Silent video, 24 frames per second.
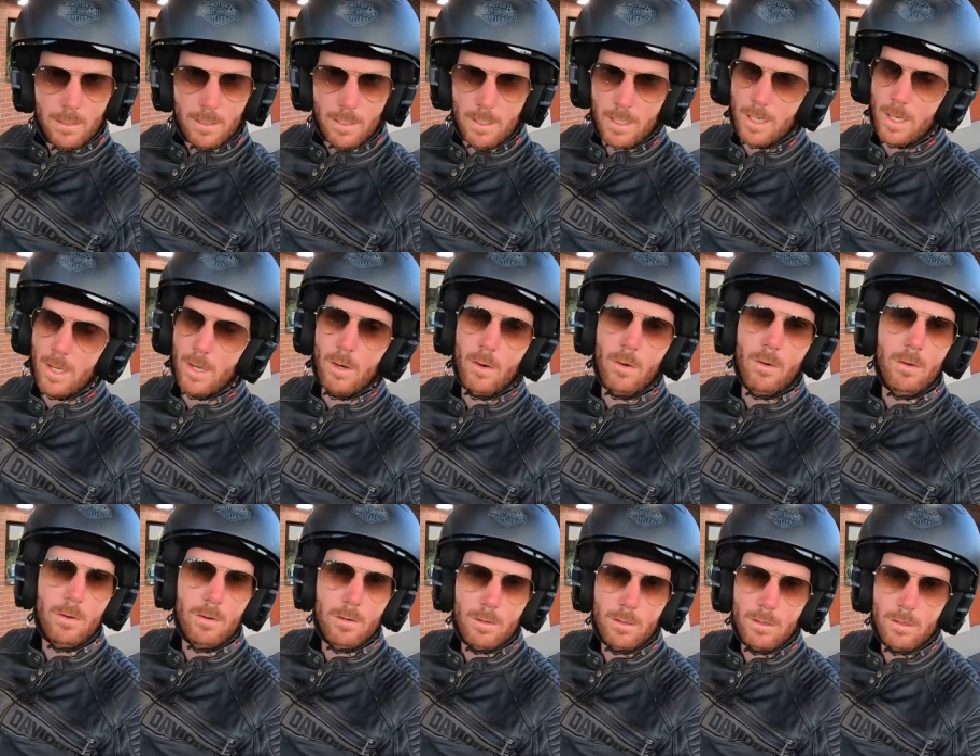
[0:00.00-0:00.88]
Hello.
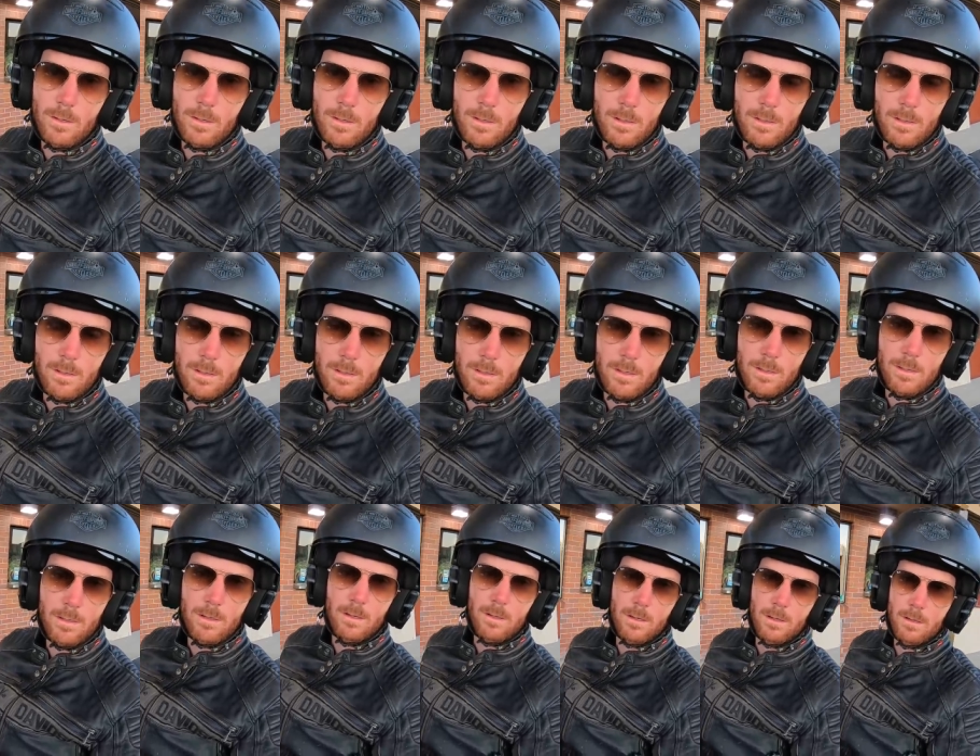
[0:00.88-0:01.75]

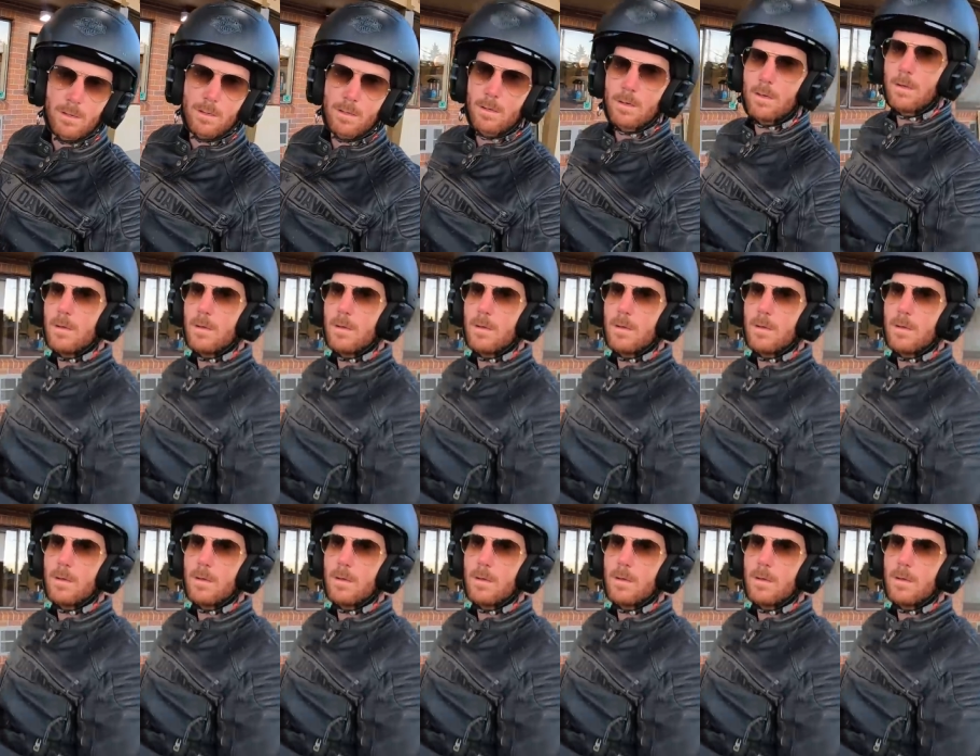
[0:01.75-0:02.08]
Hey, look at